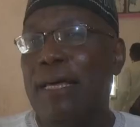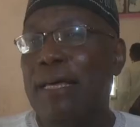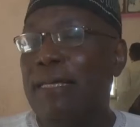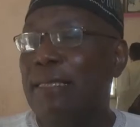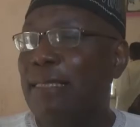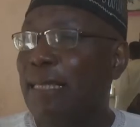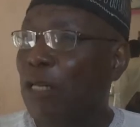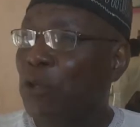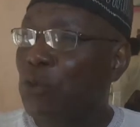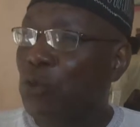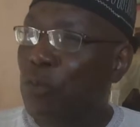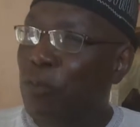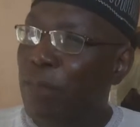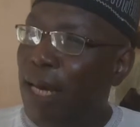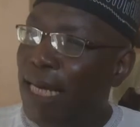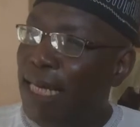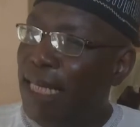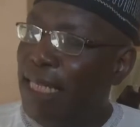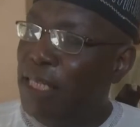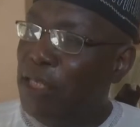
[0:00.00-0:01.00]
that we
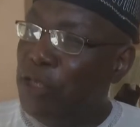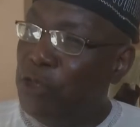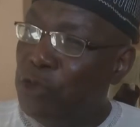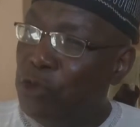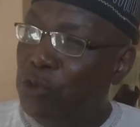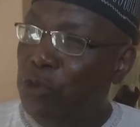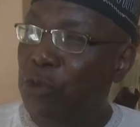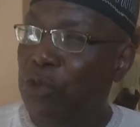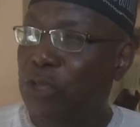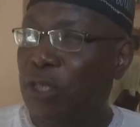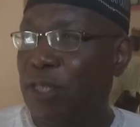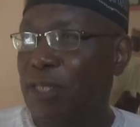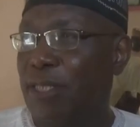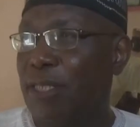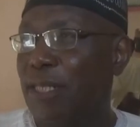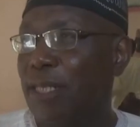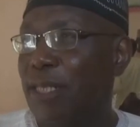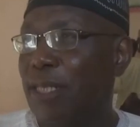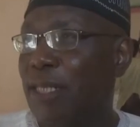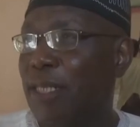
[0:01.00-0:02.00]
make institutions
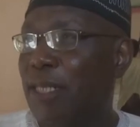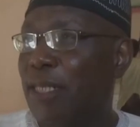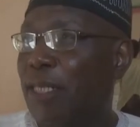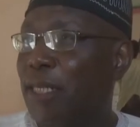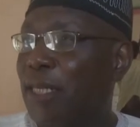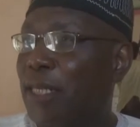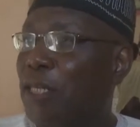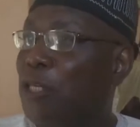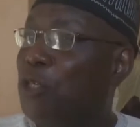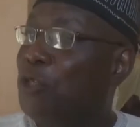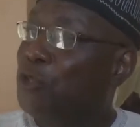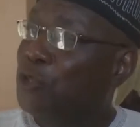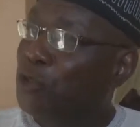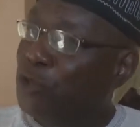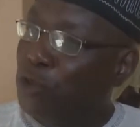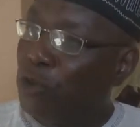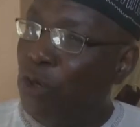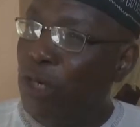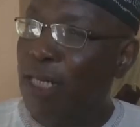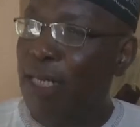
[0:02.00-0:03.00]

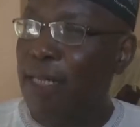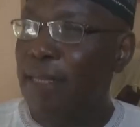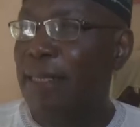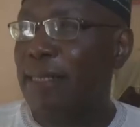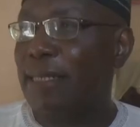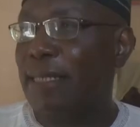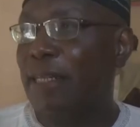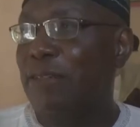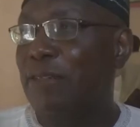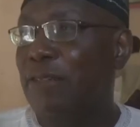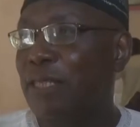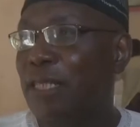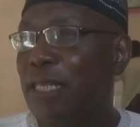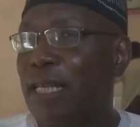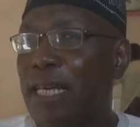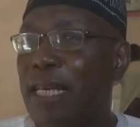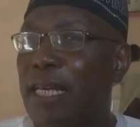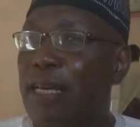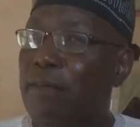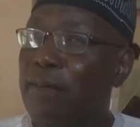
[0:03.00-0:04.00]
strong in this country.
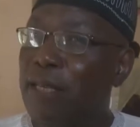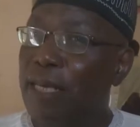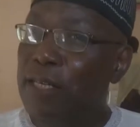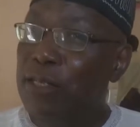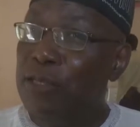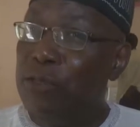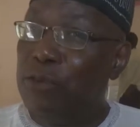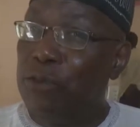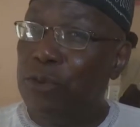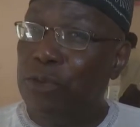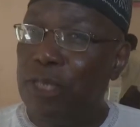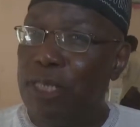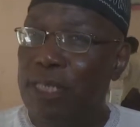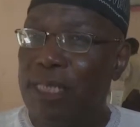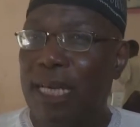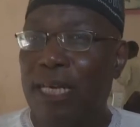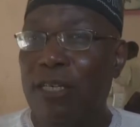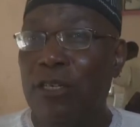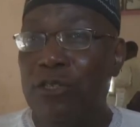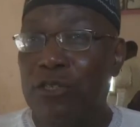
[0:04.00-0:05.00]
If the institutions
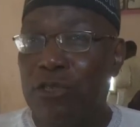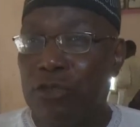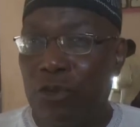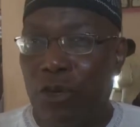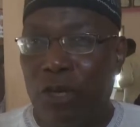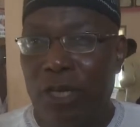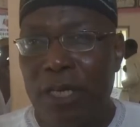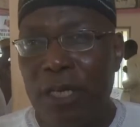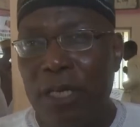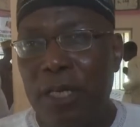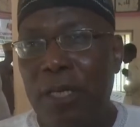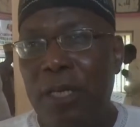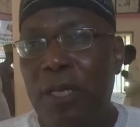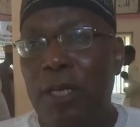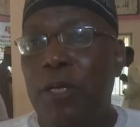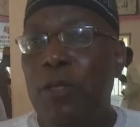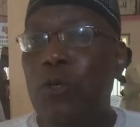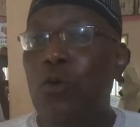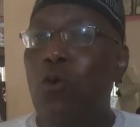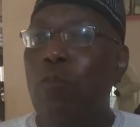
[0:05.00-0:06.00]
are not strong,
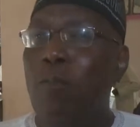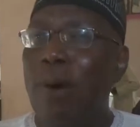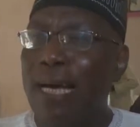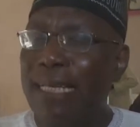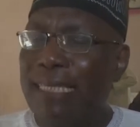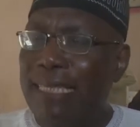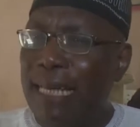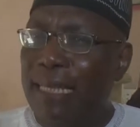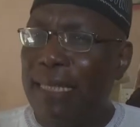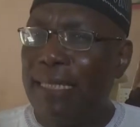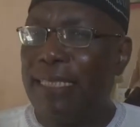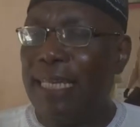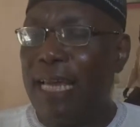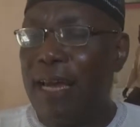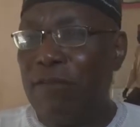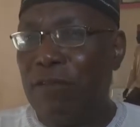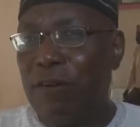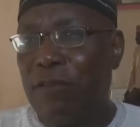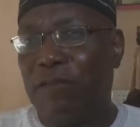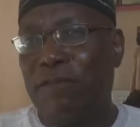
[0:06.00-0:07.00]
no matter the
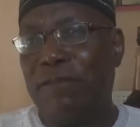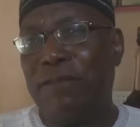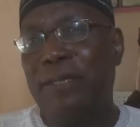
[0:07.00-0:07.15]
type of